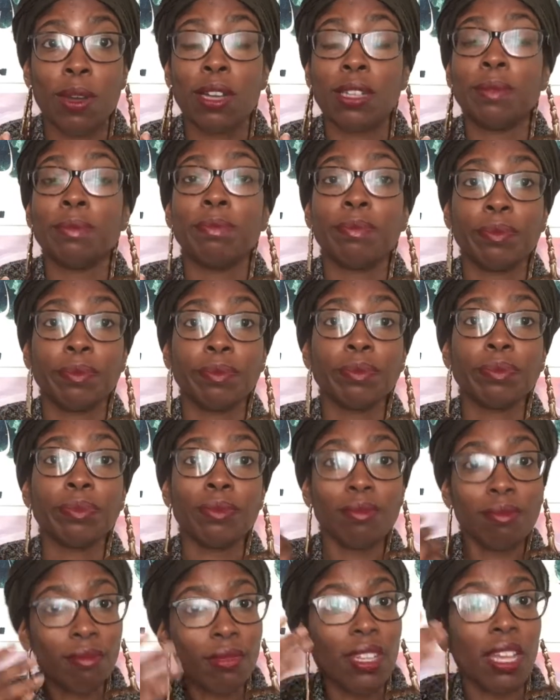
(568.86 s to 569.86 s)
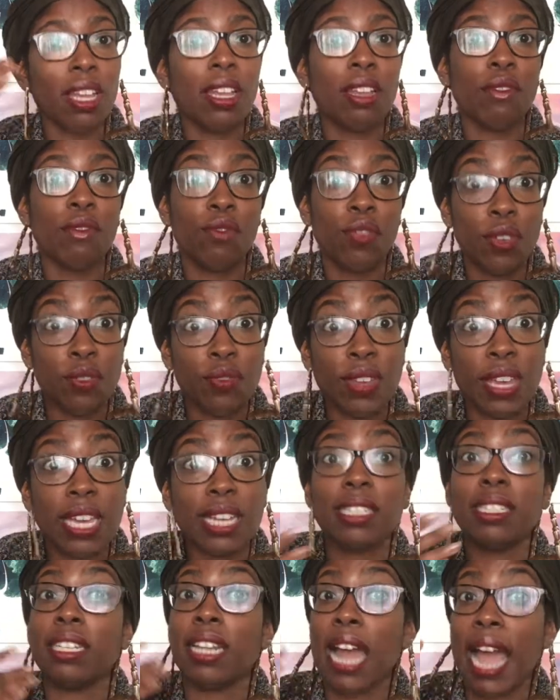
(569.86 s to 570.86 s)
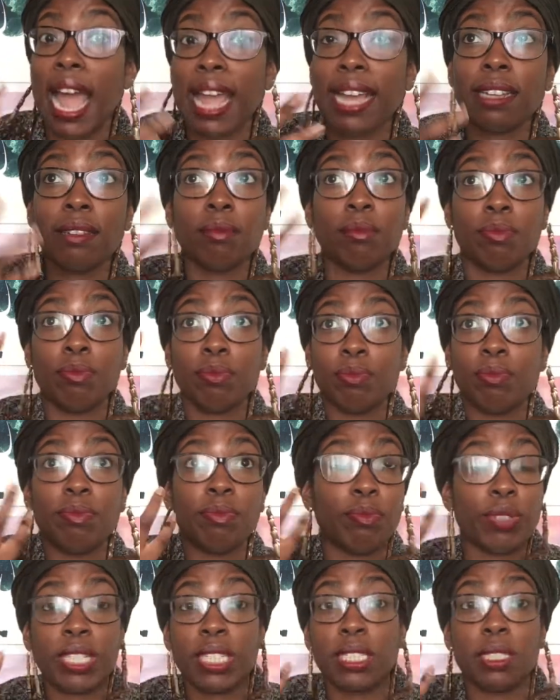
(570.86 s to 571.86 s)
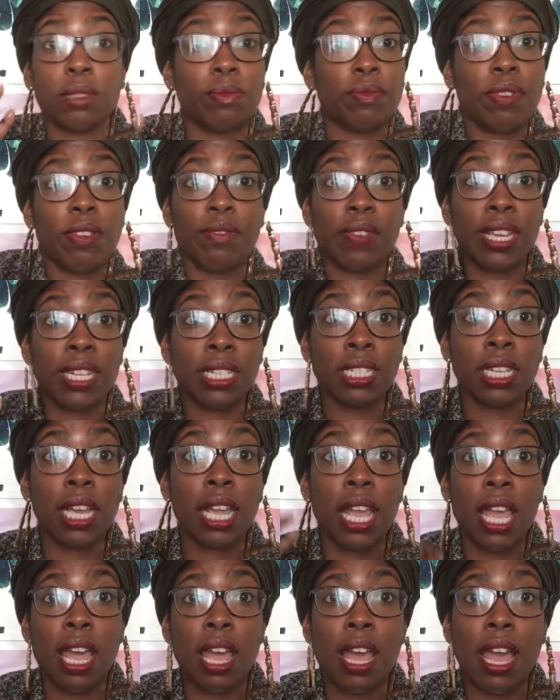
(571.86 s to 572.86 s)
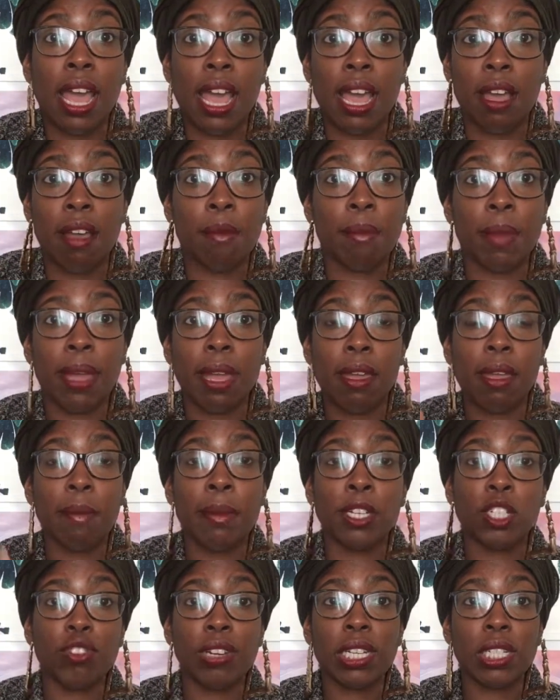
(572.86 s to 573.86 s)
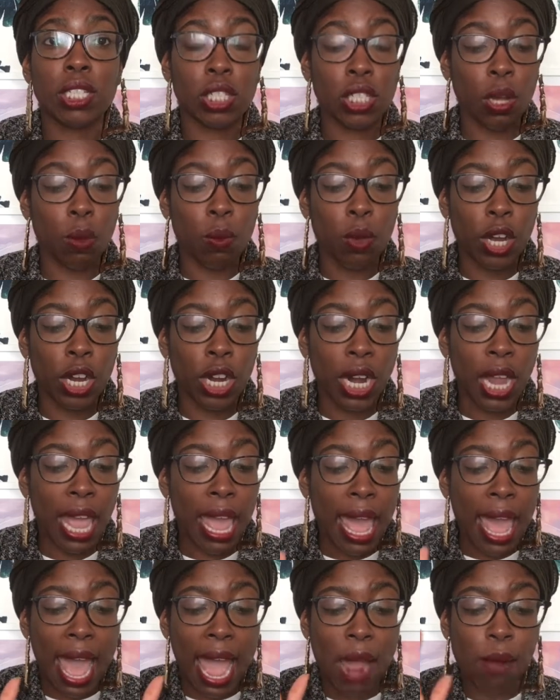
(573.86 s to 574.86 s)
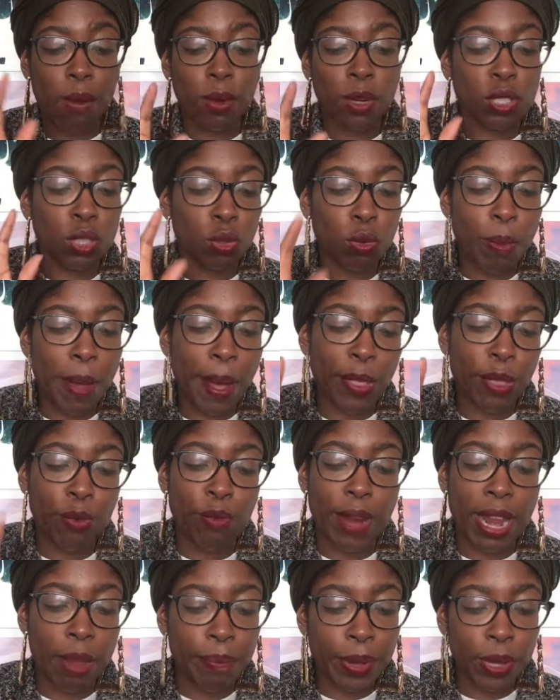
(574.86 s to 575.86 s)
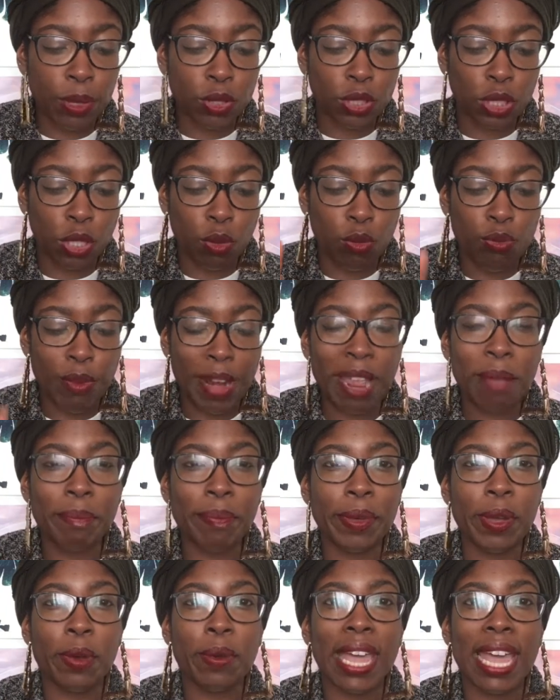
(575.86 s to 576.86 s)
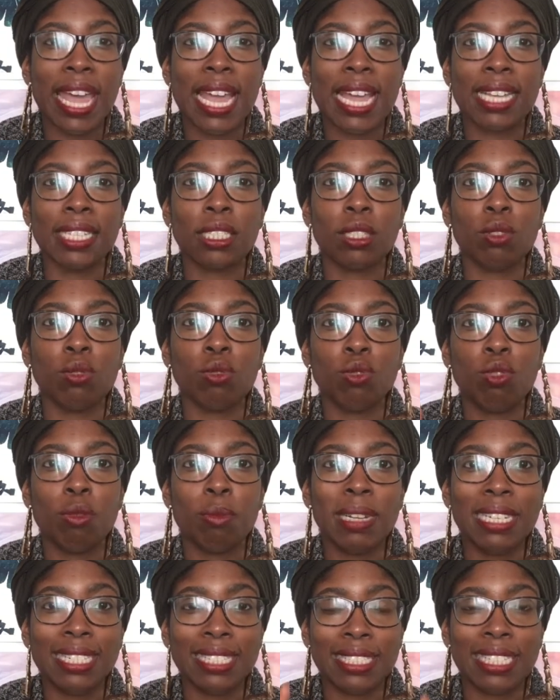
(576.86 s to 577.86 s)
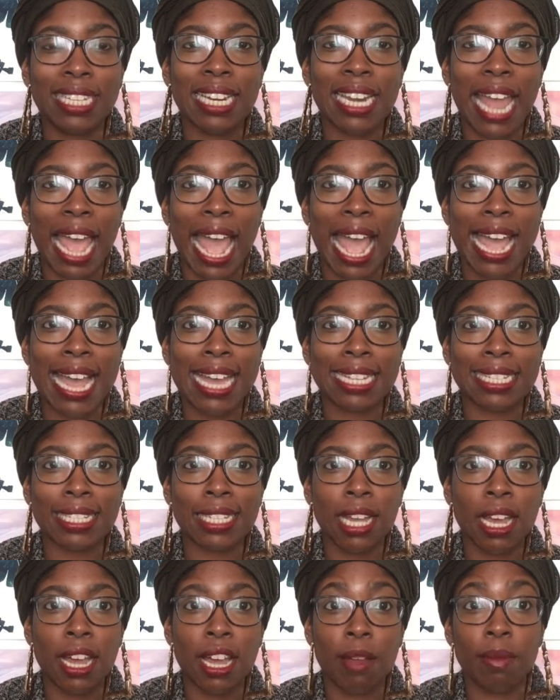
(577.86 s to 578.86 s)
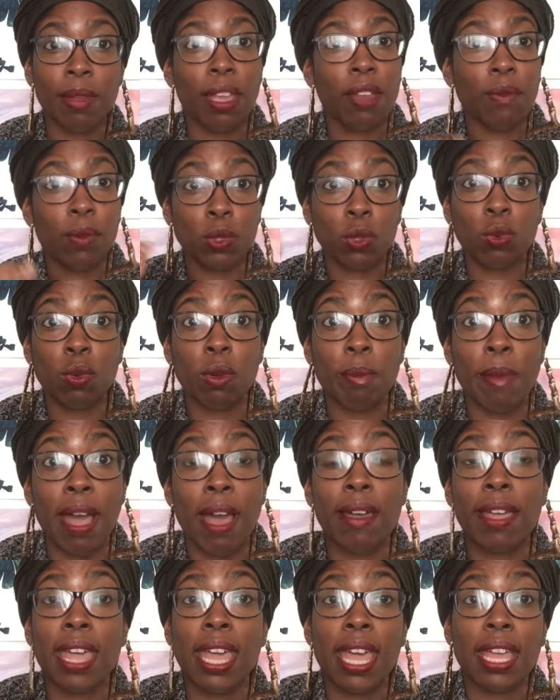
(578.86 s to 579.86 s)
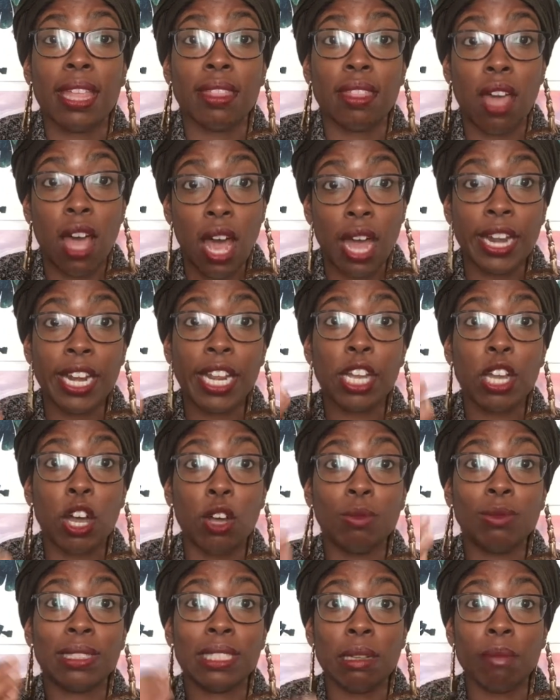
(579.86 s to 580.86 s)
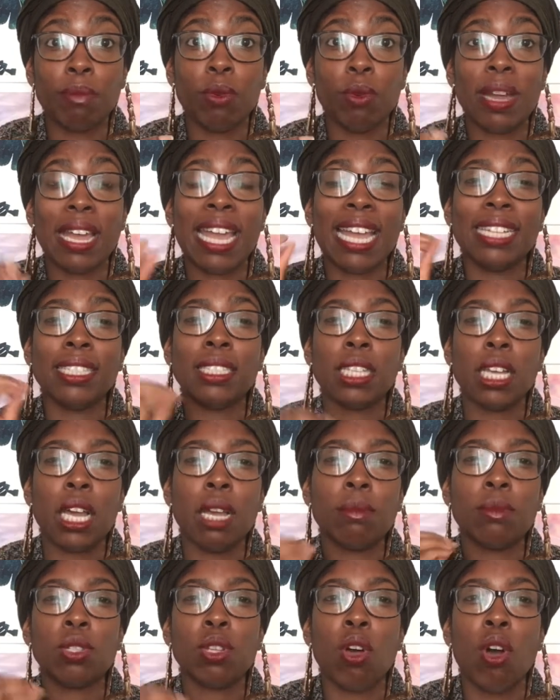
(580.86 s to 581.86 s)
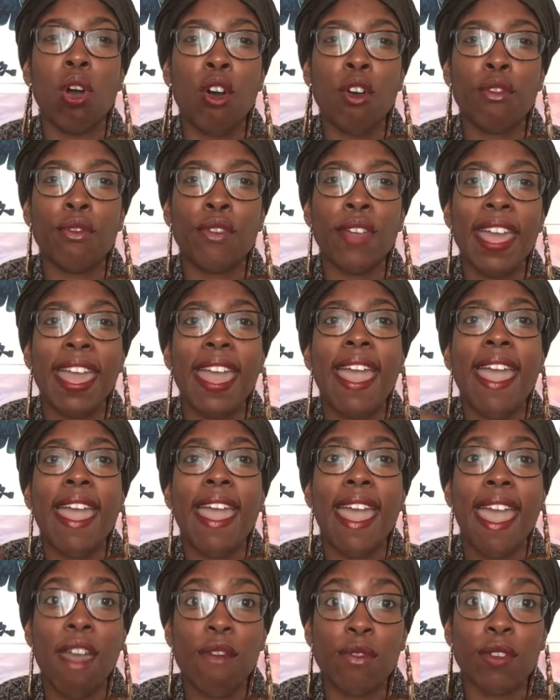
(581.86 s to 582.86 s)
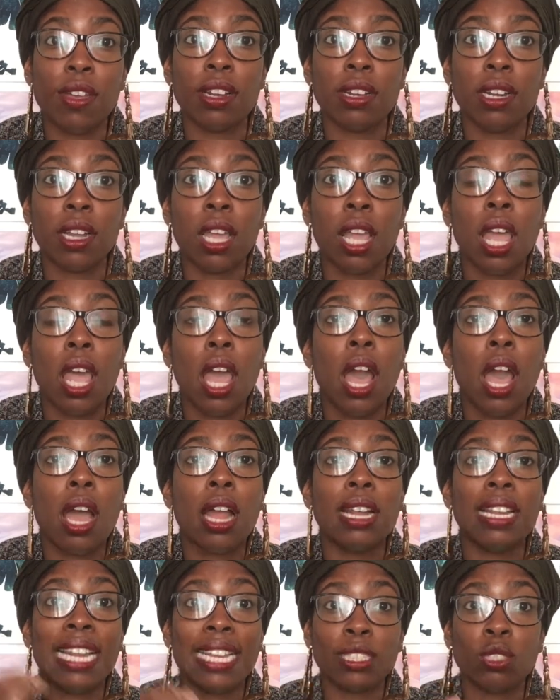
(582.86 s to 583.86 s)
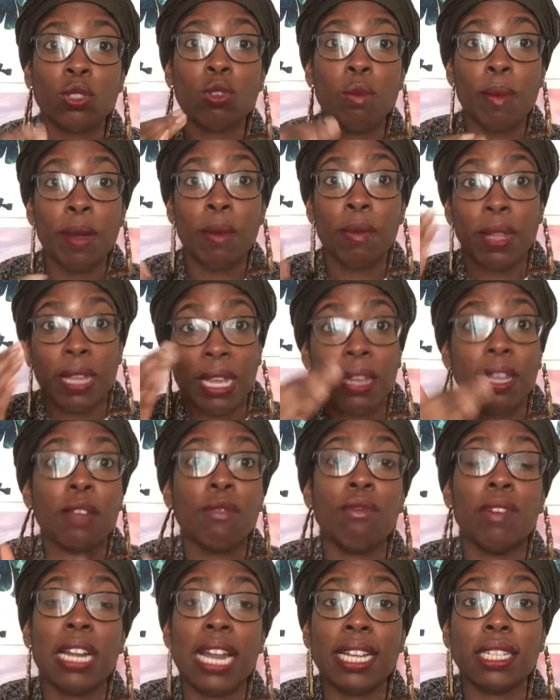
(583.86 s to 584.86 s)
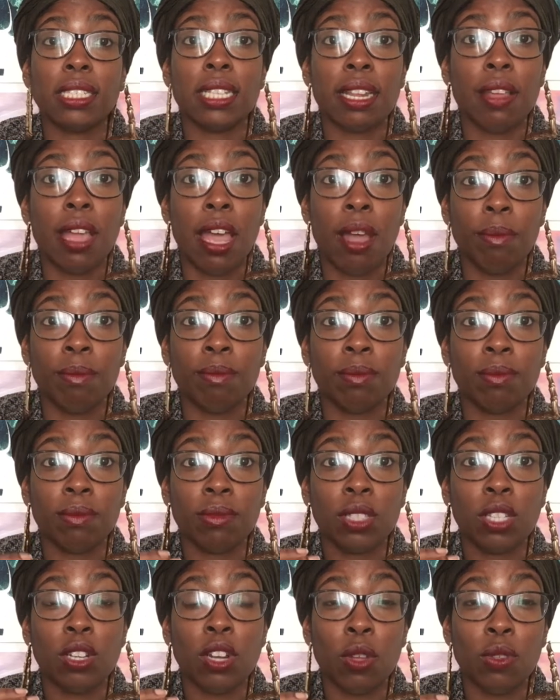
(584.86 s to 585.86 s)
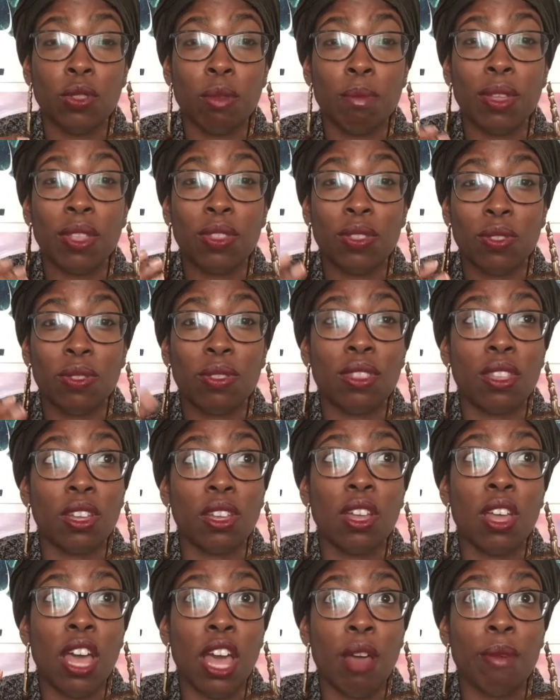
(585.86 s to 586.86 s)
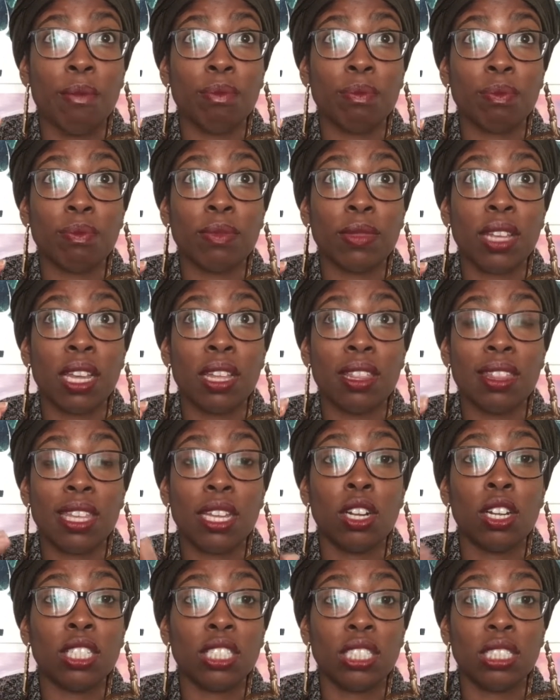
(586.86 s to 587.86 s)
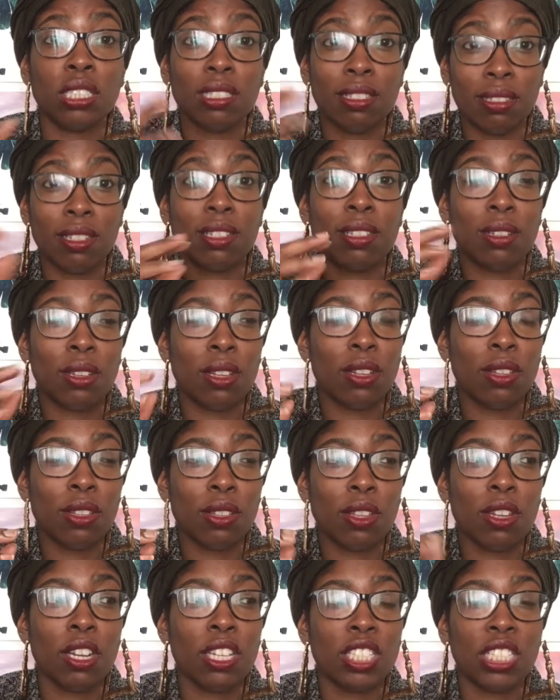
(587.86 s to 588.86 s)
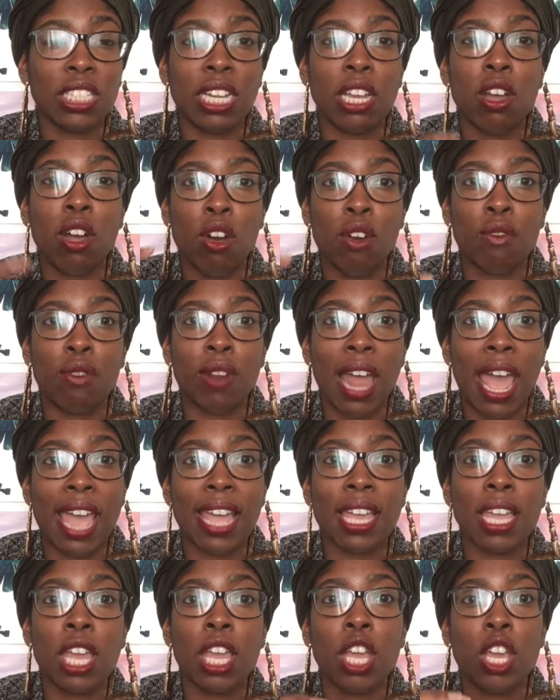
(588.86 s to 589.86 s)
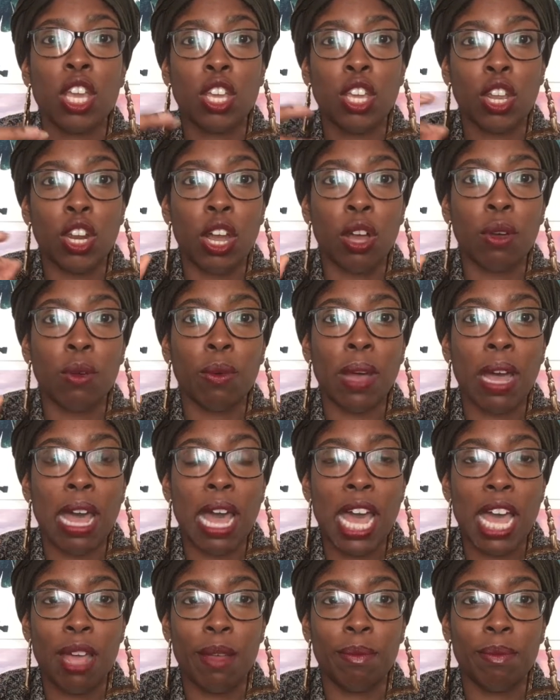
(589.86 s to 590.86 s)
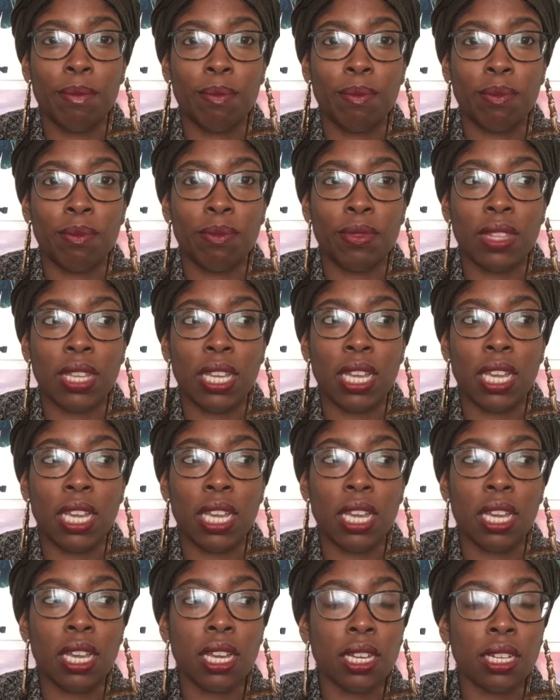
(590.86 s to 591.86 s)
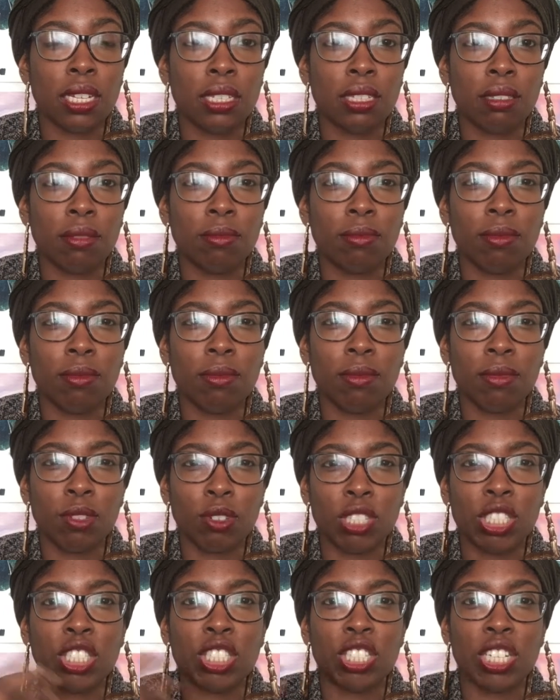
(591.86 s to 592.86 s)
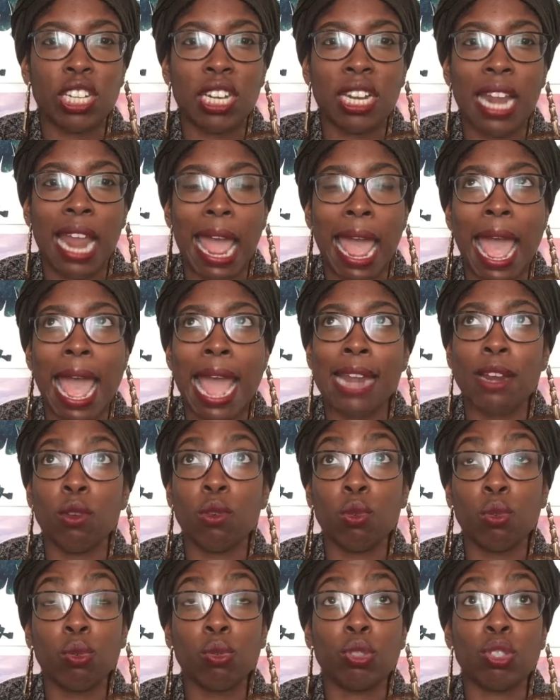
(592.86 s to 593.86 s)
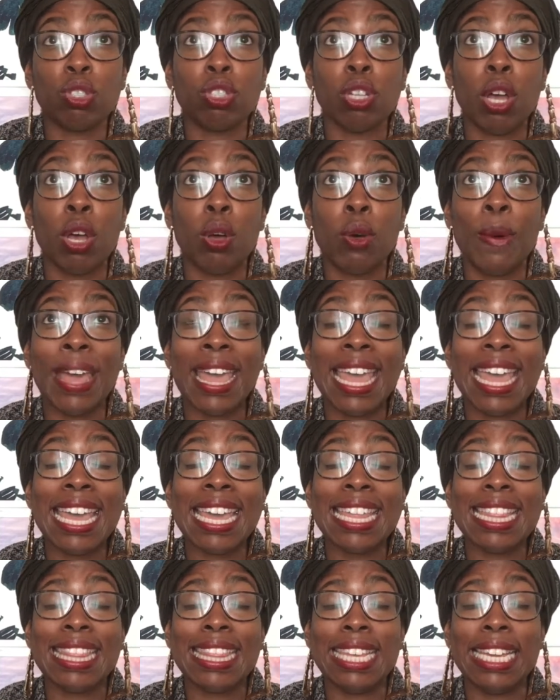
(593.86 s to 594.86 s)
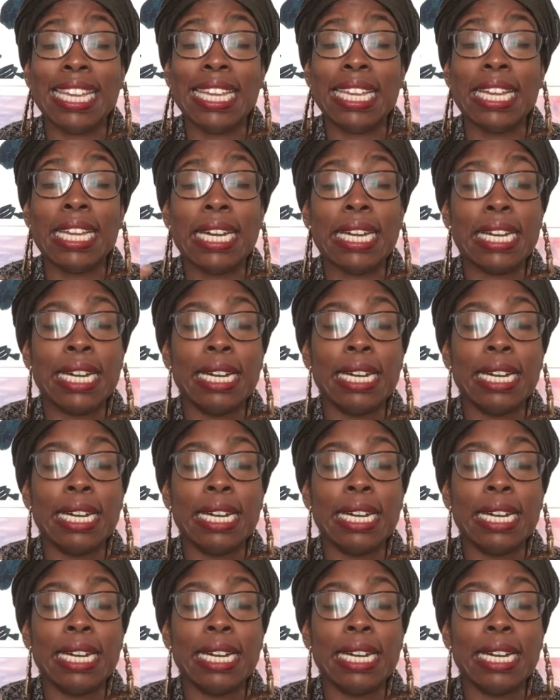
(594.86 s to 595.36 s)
on. Vivid light brings vivid imagery and so on. And we're going to talk about the rainbow. So the rainbow is normally seen as, if we're talking about the honeycomb symbol in terms of heaven, let's talk about, it can relate to the, you know, the theology of, like, you know, the Christian and also the